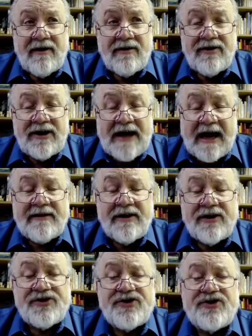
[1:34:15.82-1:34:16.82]
the
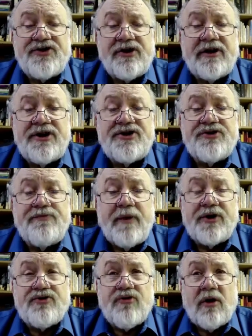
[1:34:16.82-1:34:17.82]
atheist is in at least as
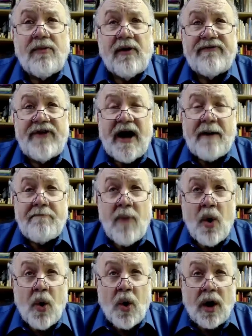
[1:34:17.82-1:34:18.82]
much trouble, if not
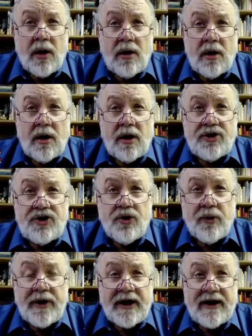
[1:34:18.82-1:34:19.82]
more,
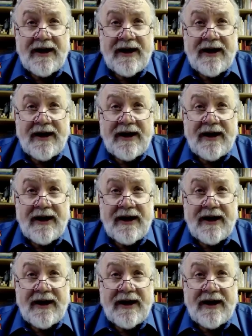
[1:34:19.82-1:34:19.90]
doing it.